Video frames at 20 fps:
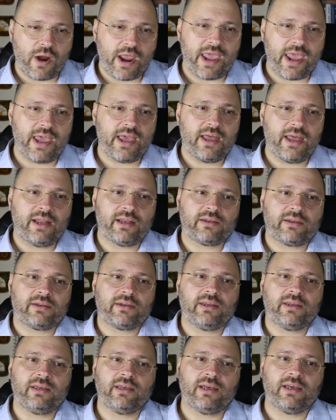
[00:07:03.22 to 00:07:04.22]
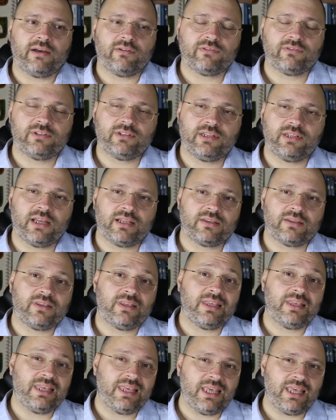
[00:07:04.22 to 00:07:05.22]
where uh, after
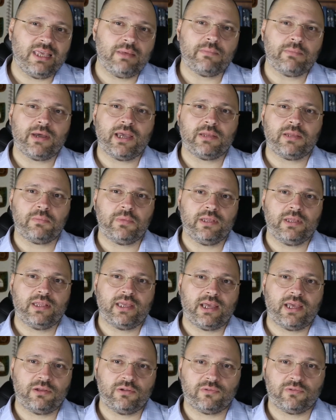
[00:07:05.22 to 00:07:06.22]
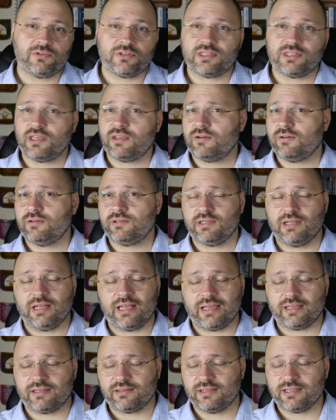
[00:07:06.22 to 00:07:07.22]
that he might be the head of the
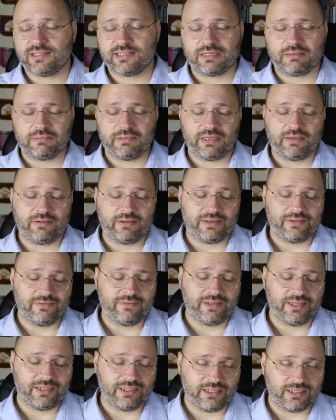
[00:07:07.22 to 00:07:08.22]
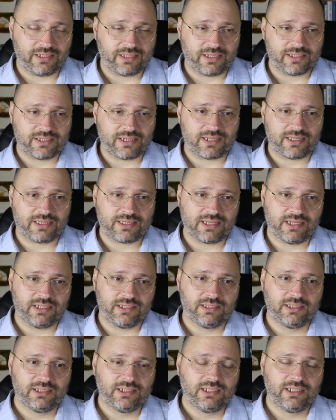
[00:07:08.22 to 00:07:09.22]
security like Nazarbayev had done in
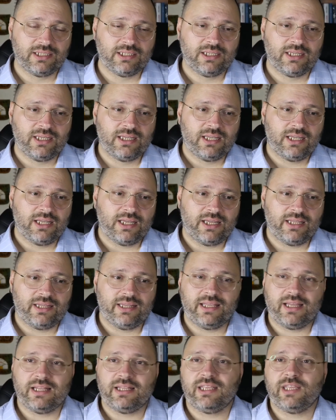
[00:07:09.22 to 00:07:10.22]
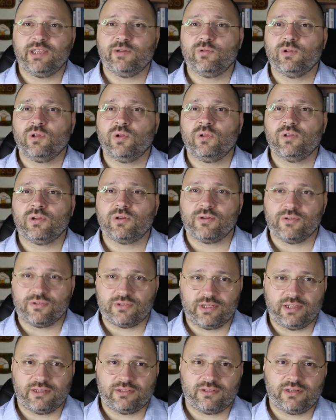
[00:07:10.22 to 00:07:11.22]
Kazakhstan and then he will only
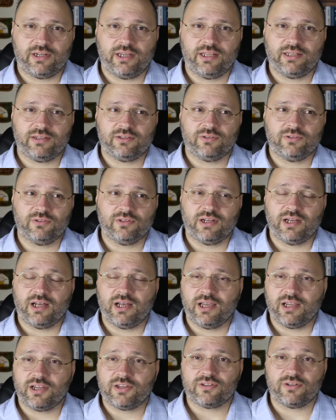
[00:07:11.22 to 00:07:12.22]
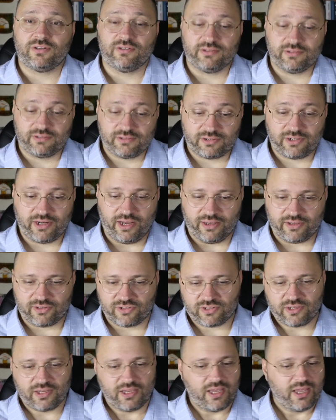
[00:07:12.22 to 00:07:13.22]
concentrate to the external
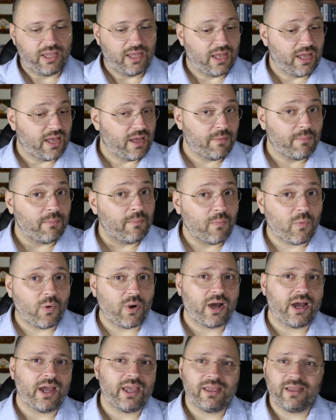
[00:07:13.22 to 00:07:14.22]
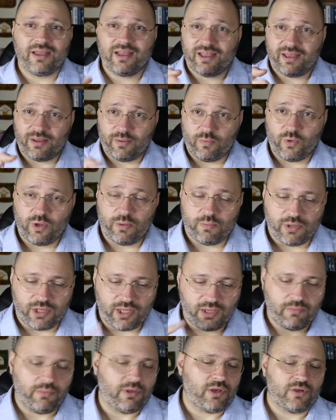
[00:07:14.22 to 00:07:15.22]
threats. Why? We
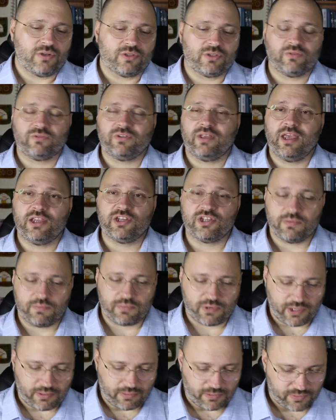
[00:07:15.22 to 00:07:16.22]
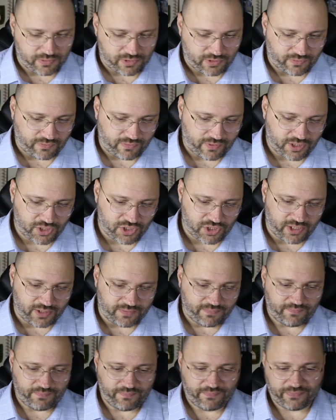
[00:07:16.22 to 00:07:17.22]
believe because of the aging problems of
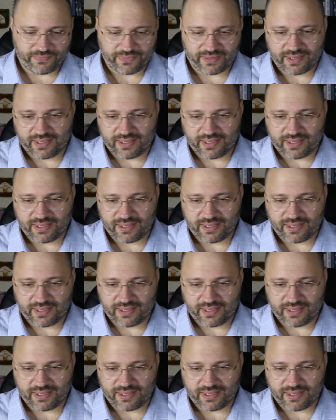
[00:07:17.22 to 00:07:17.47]
Russia